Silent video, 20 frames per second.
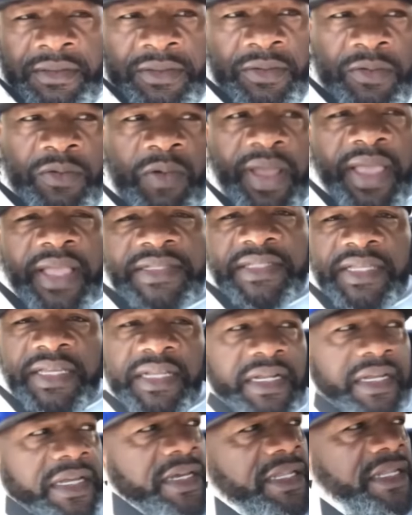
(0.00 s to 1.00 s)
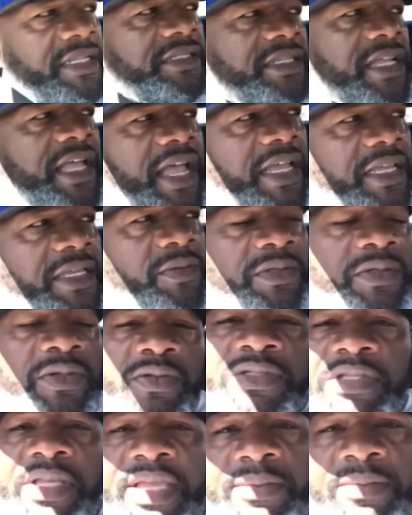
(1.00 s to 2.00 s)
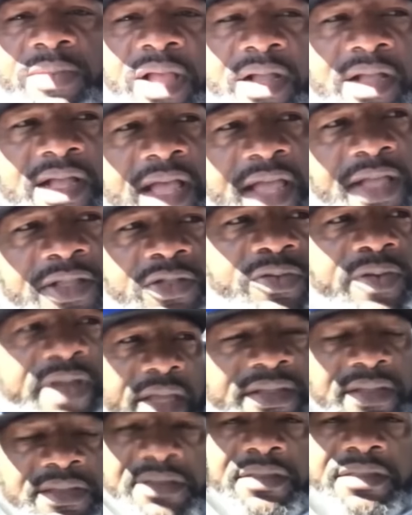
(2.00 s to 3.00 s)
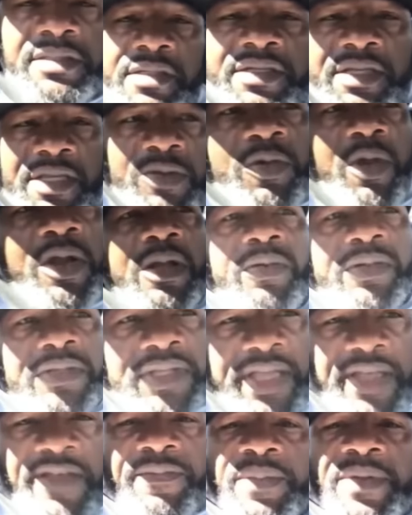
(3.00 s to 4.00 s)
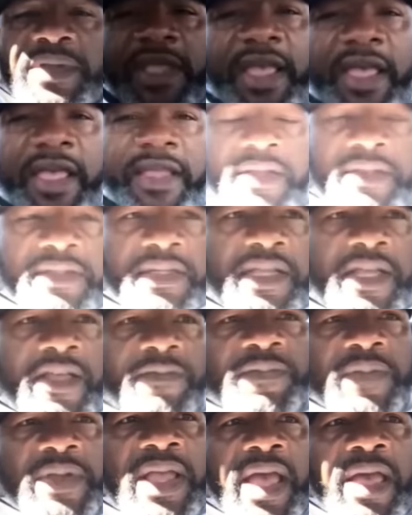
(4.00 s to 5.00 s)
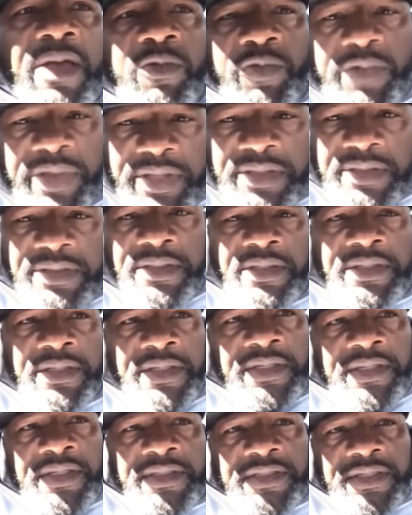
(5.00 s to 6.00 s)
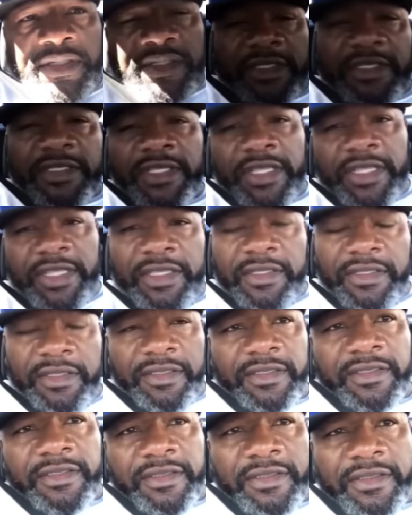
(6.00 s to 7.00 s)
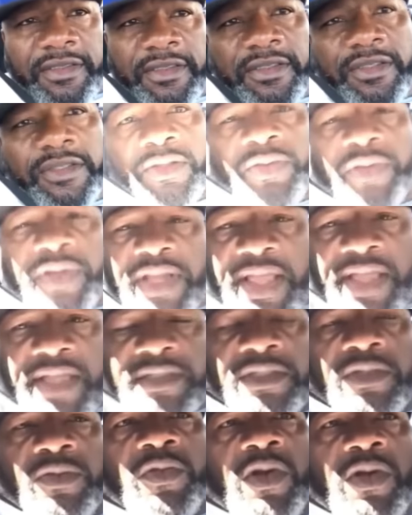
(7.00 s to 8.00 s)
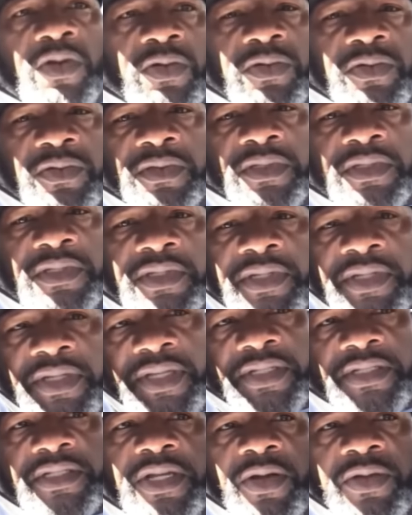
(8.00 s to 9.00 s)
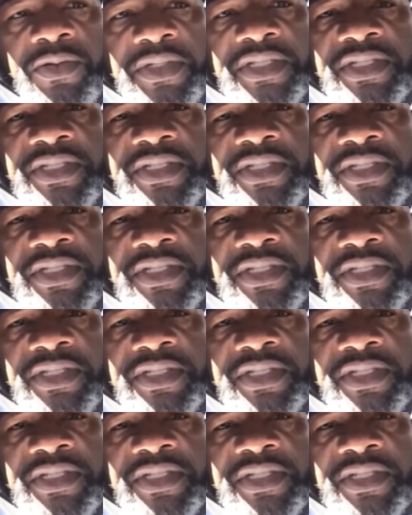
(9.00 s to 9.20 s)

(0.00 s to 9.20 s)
Wack said 100 times he was gonna take my contracts. He working with the FBI. The FBI went to the city 3 days in a row and told the